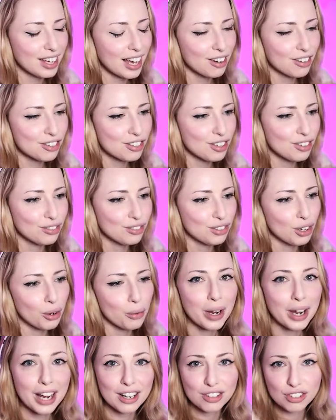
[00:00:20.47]
see how she's
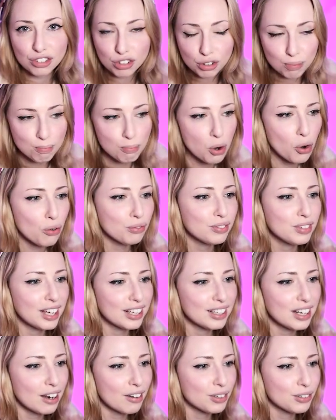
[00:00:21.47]
doing. She just moved
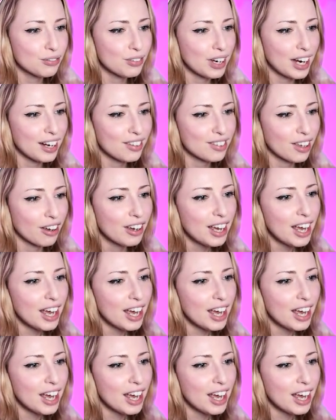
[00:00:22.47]
in and everything. So